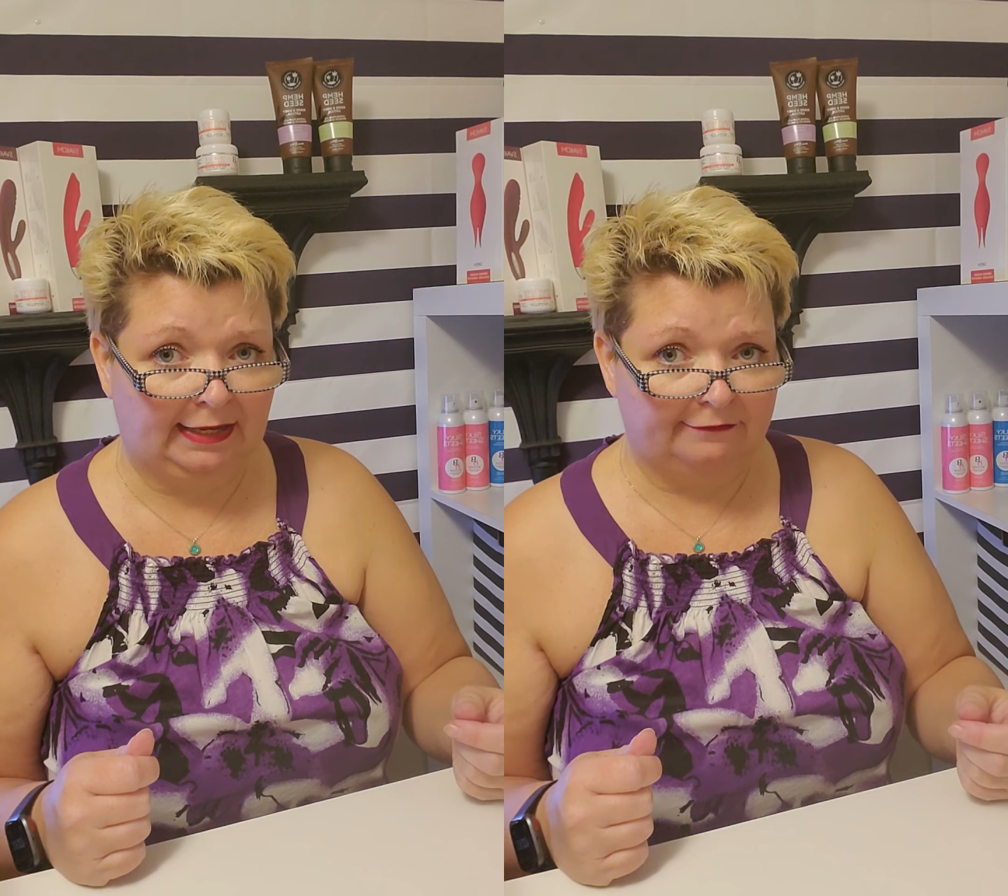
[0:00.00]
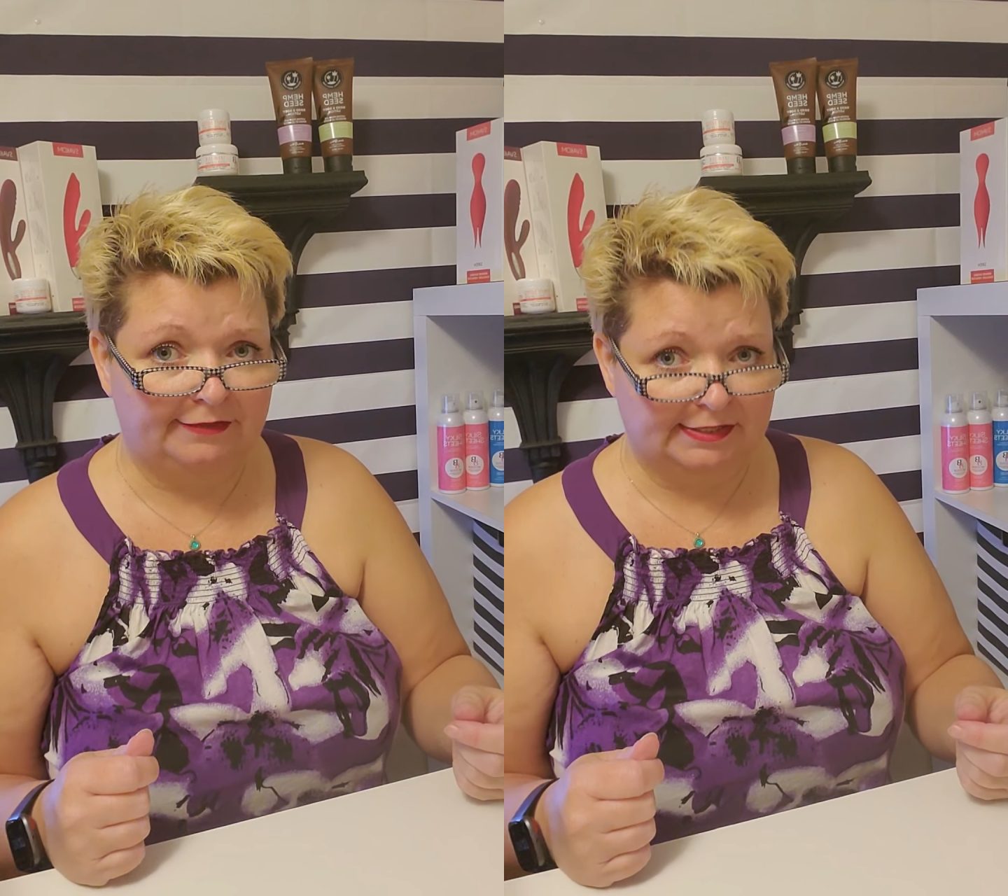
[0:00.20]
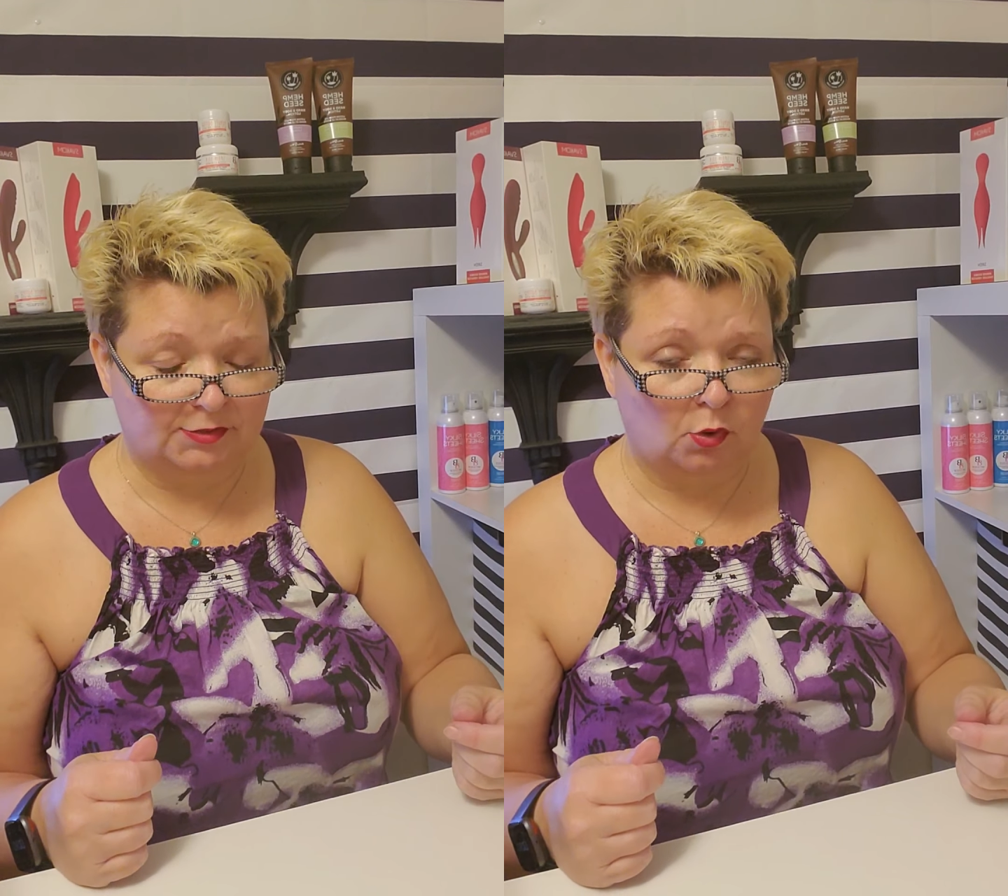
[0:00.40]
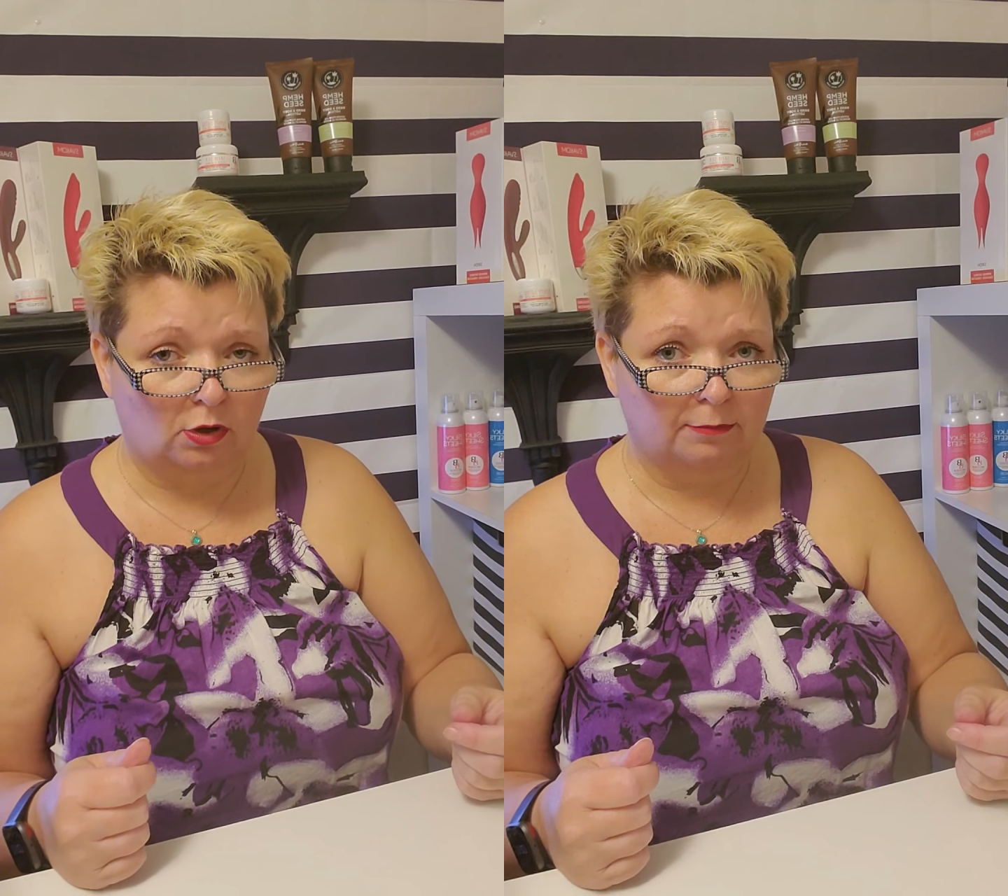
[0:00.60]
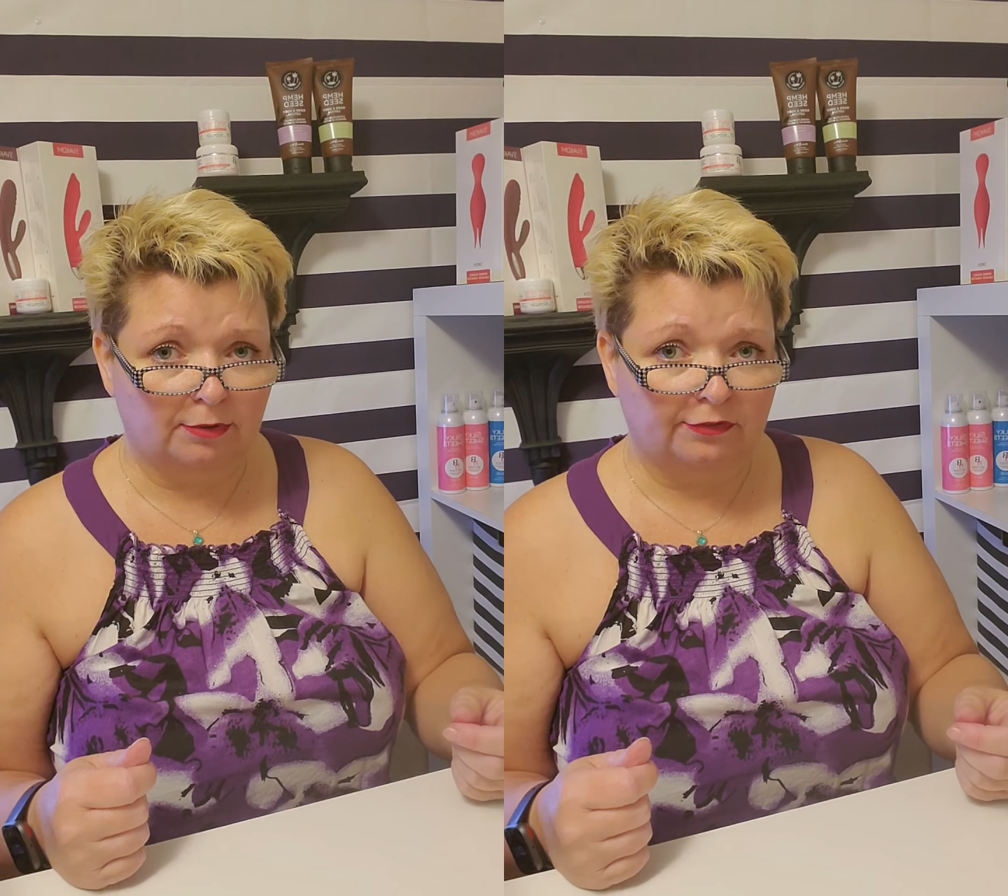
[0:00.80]
of this
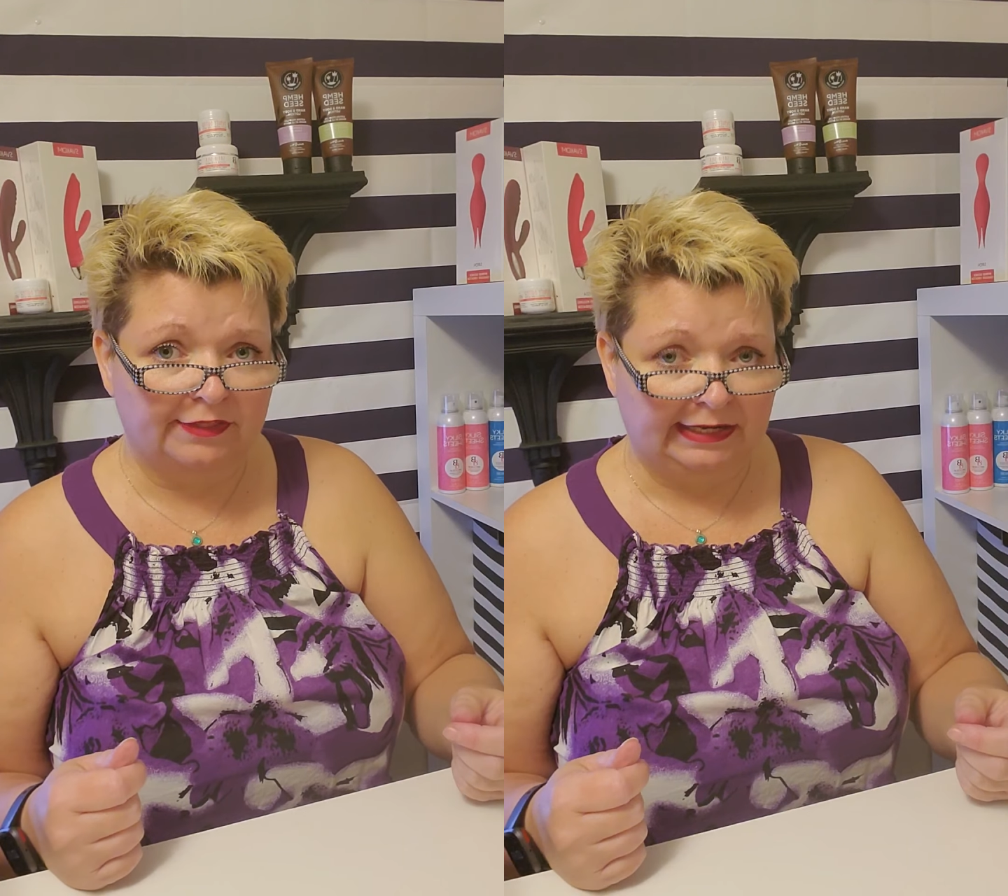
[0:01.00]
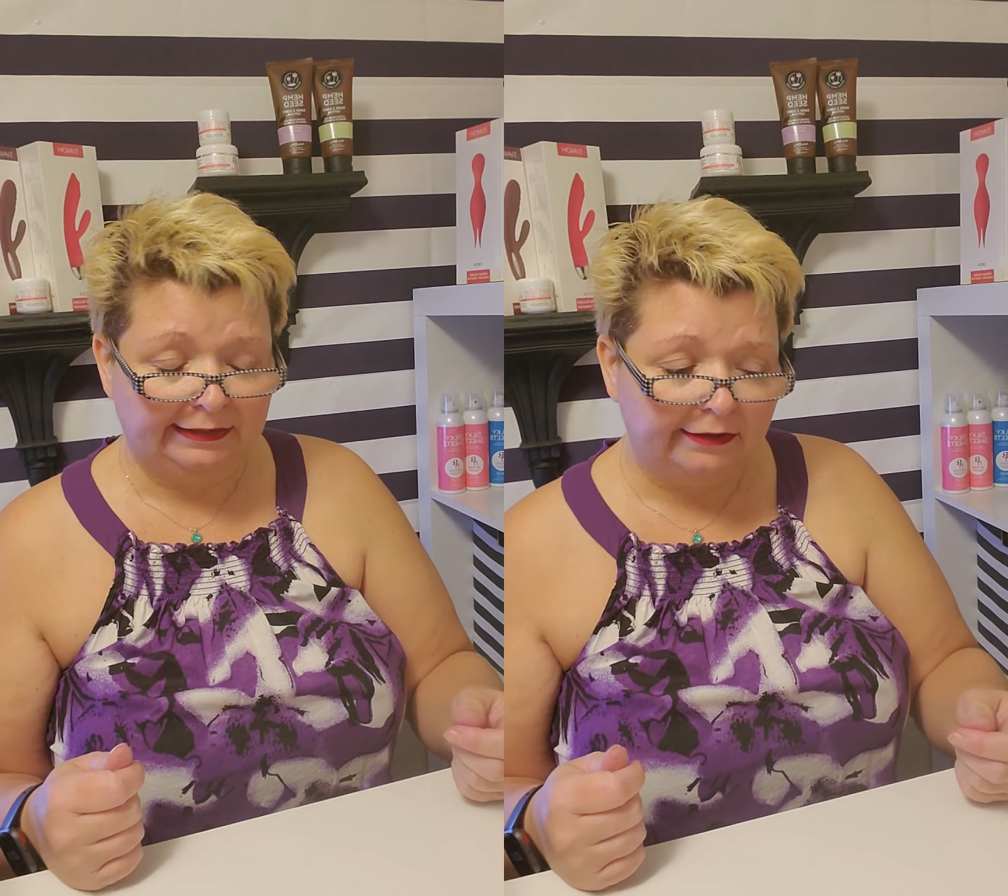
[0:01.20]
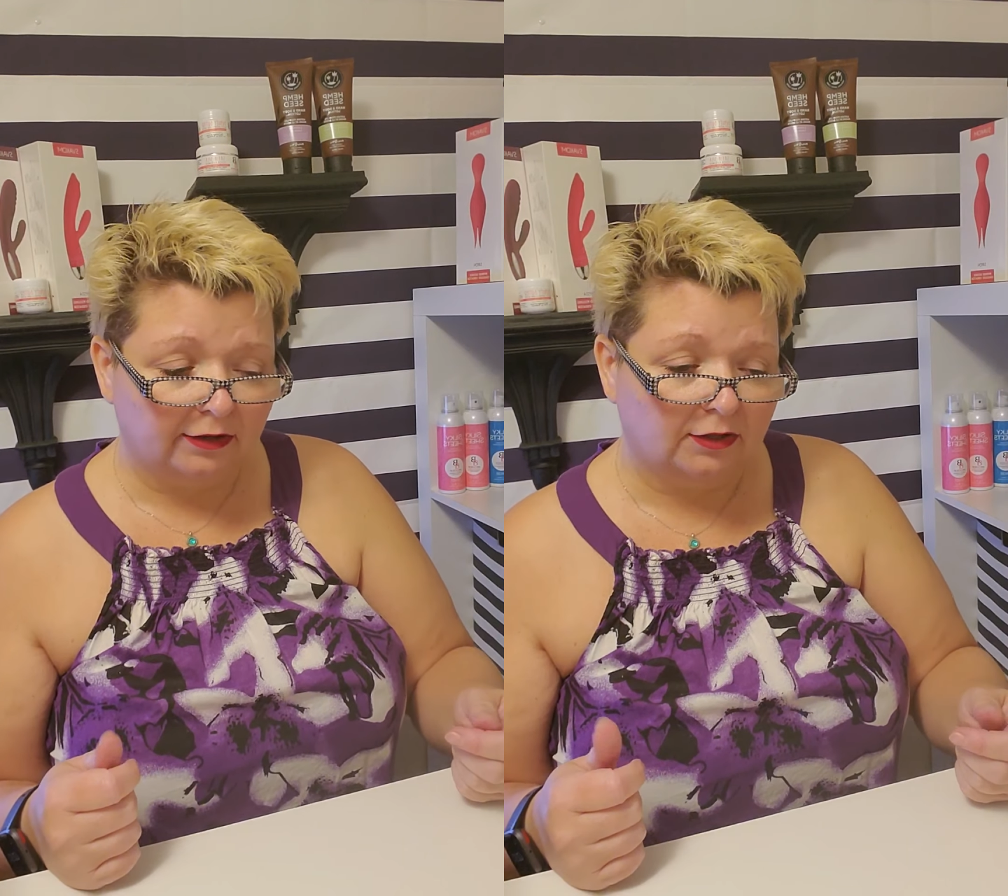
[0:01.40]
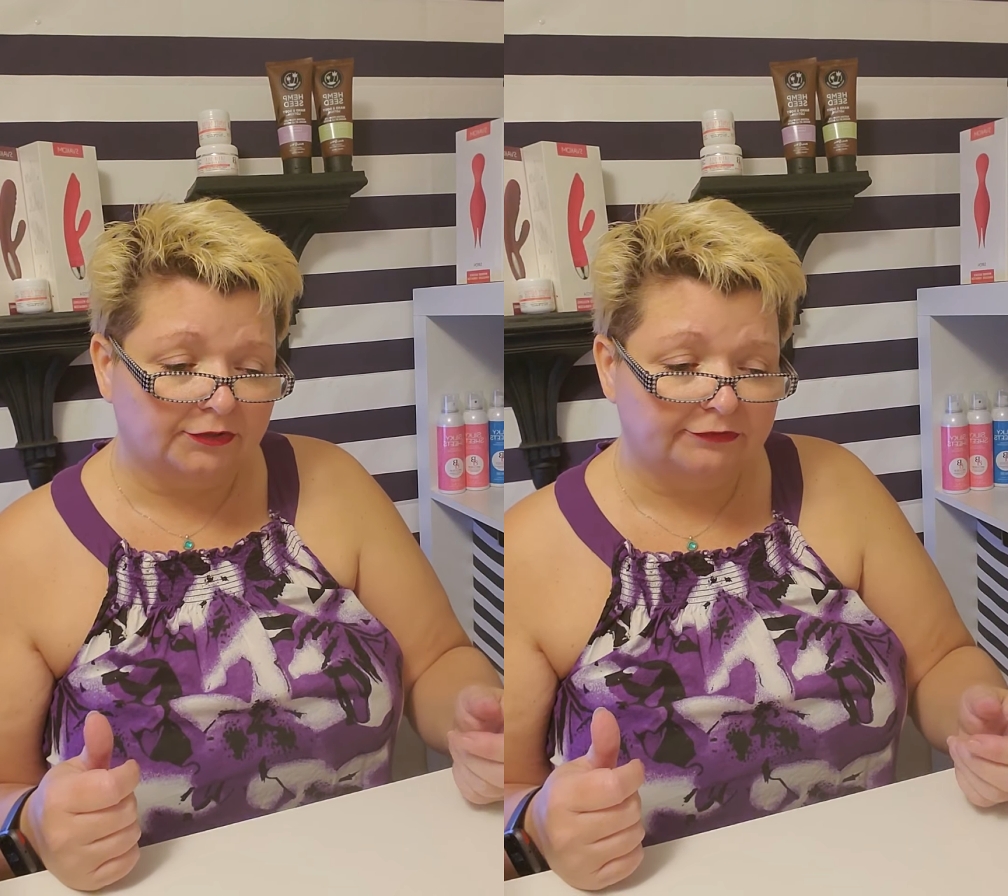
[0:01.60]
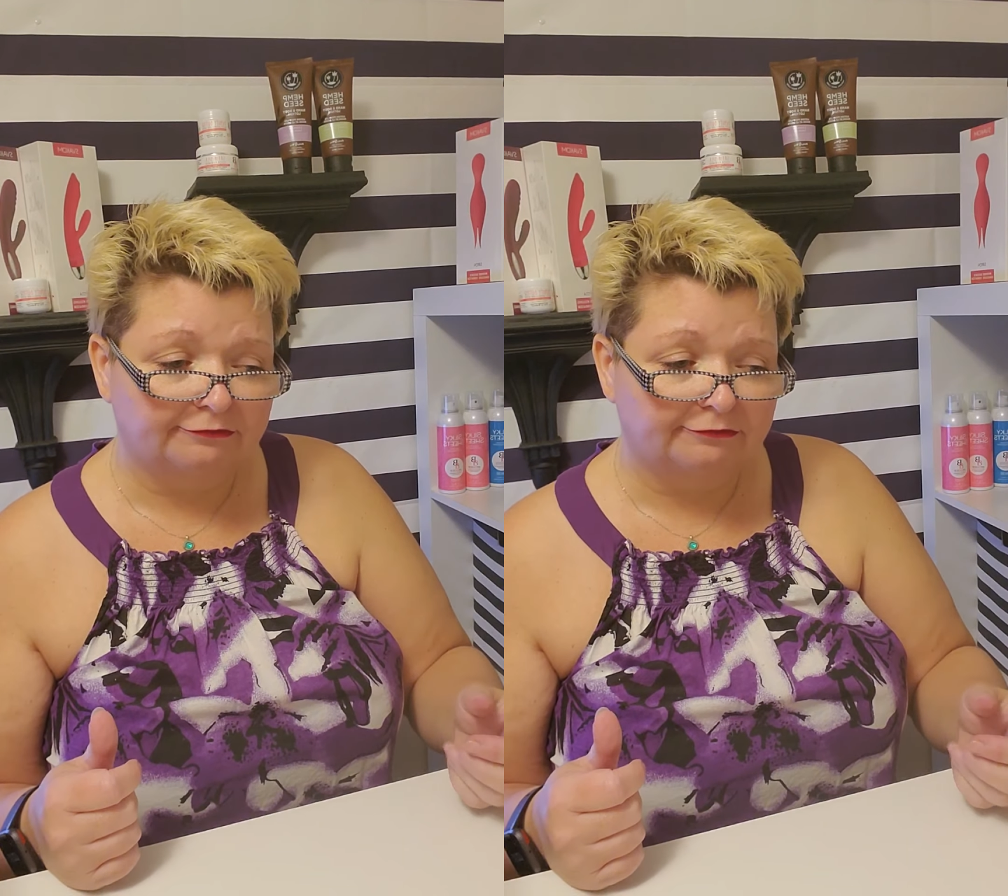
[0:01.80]
horrible thing called